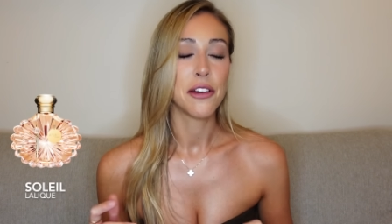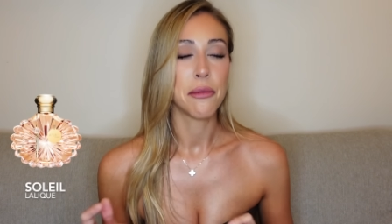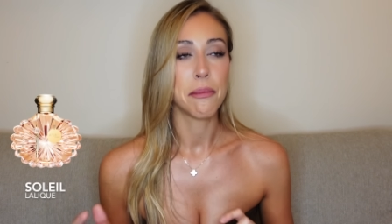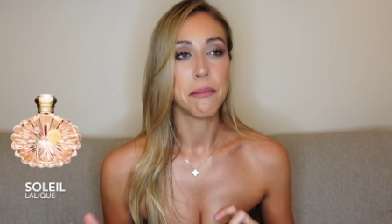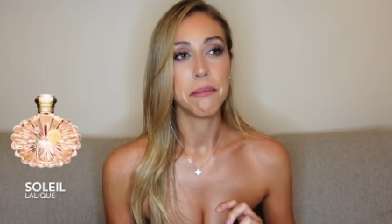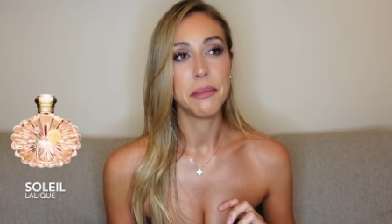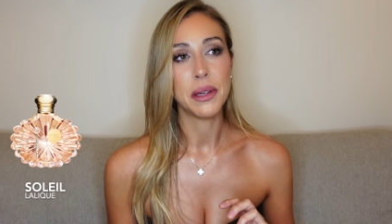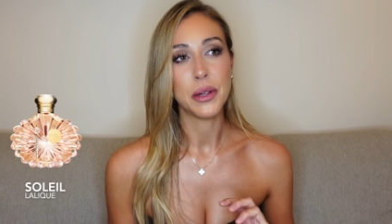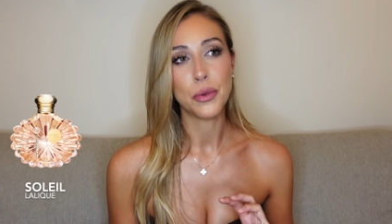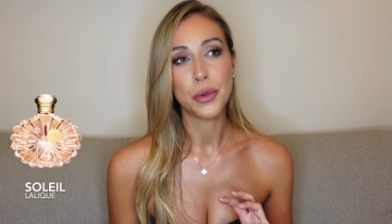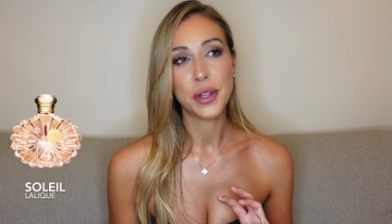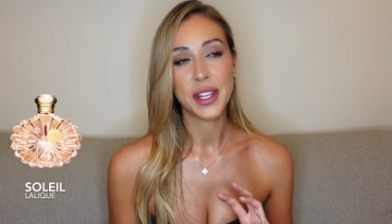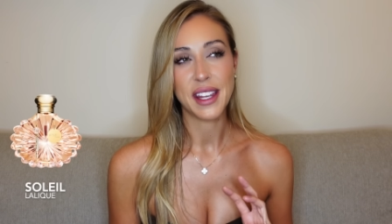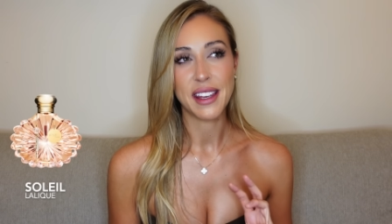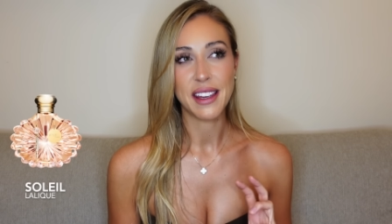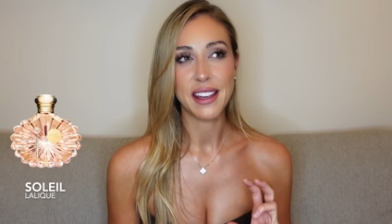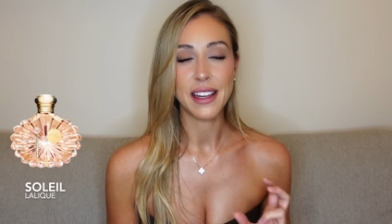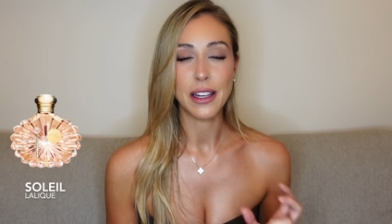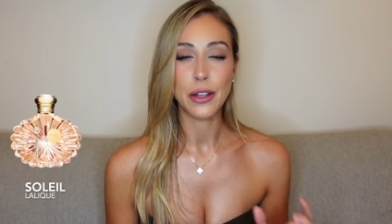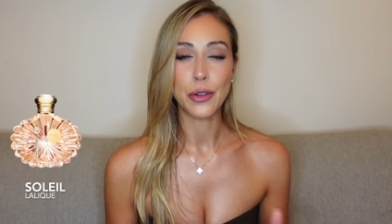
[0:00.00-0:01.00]

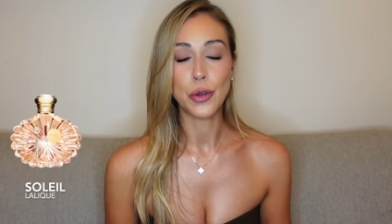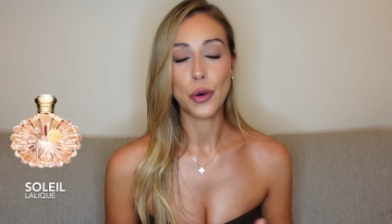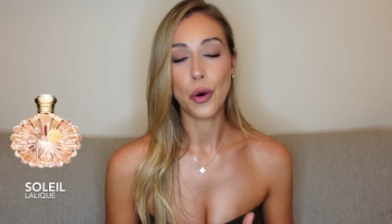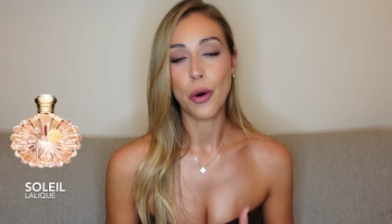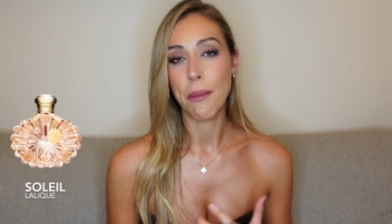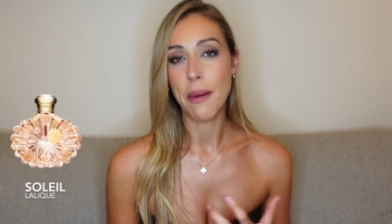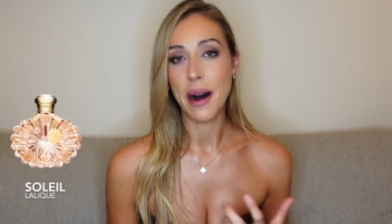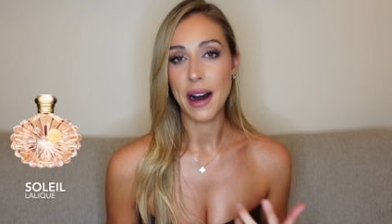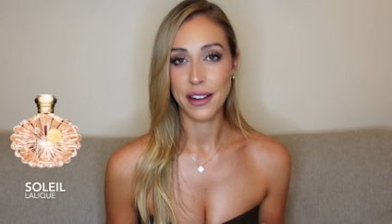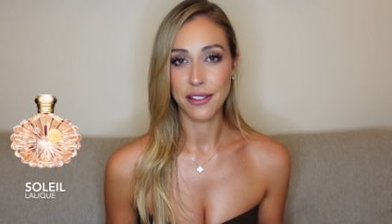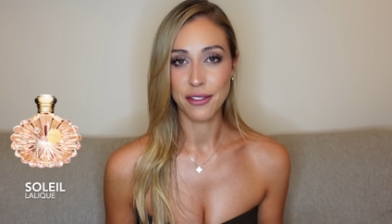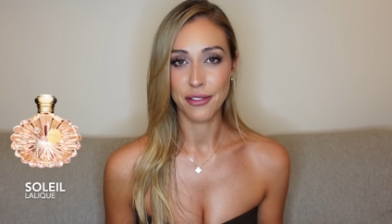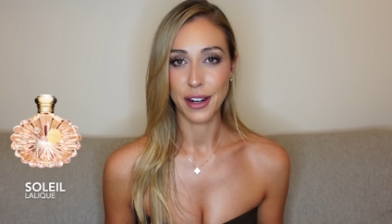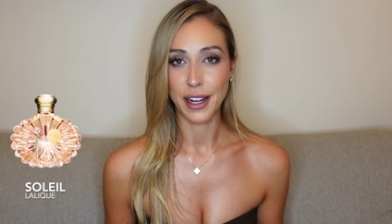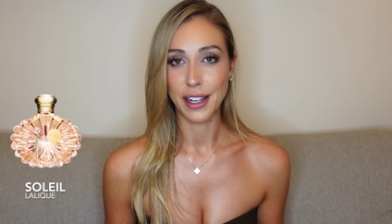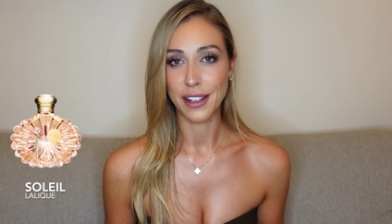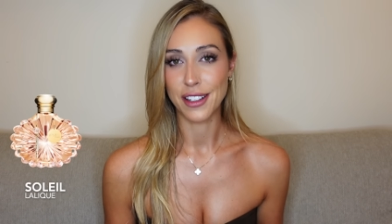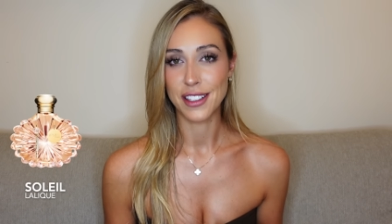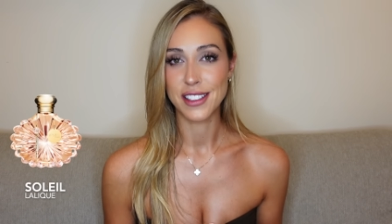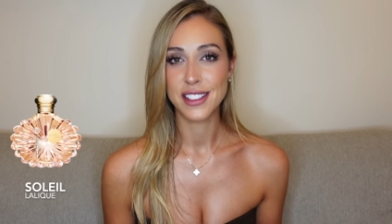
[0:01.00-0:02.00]
milky gourmand
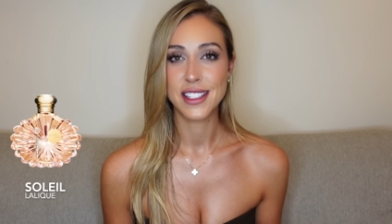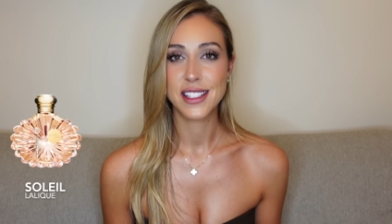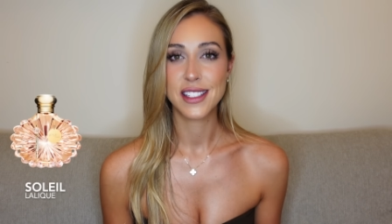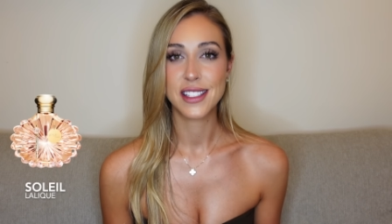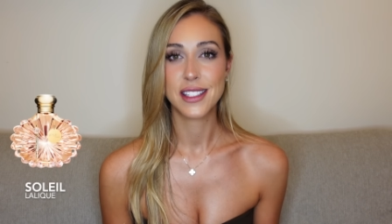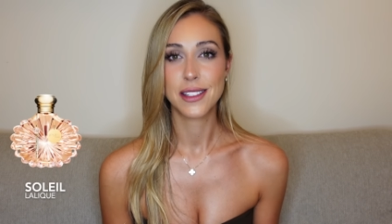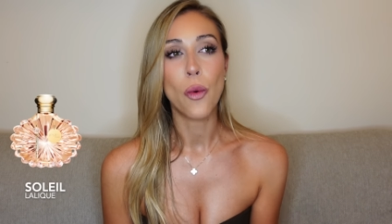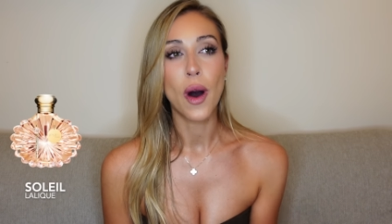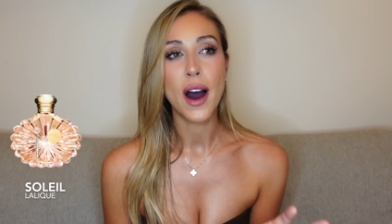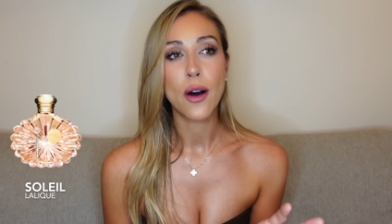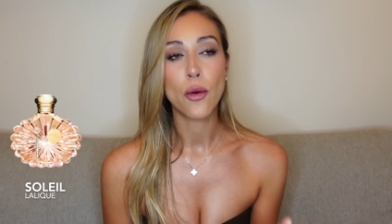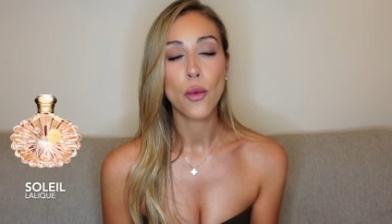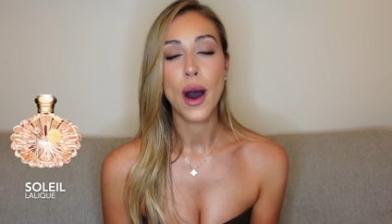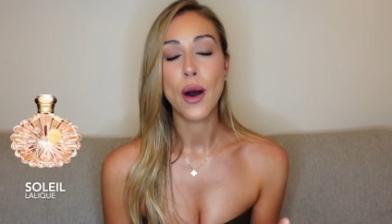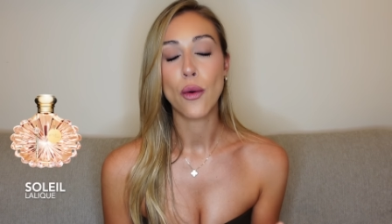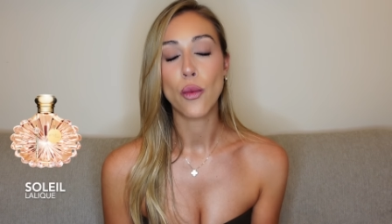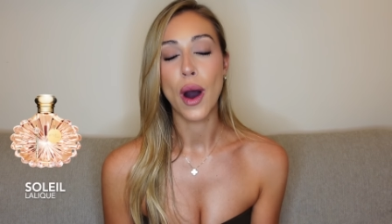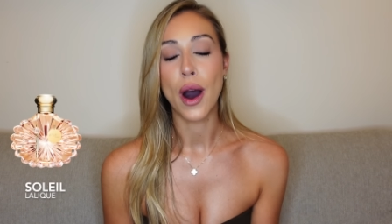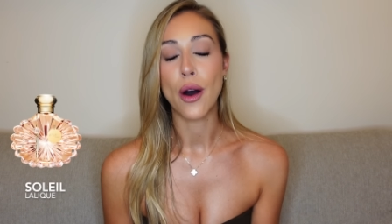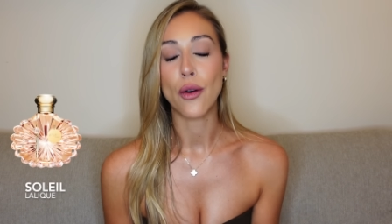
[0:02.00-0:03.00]
fragrance. Wow,
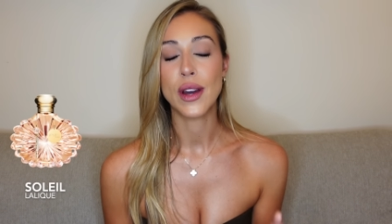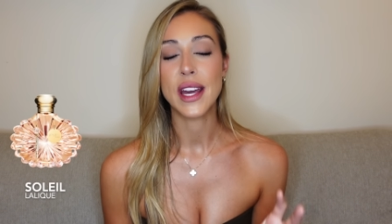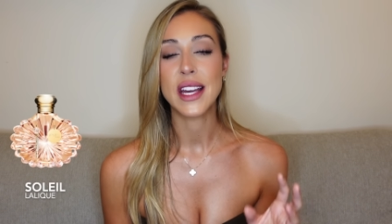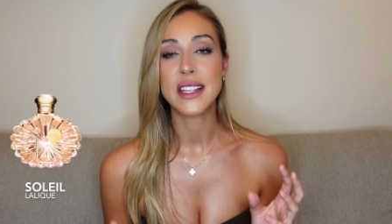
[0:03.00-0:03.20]
wow, wow.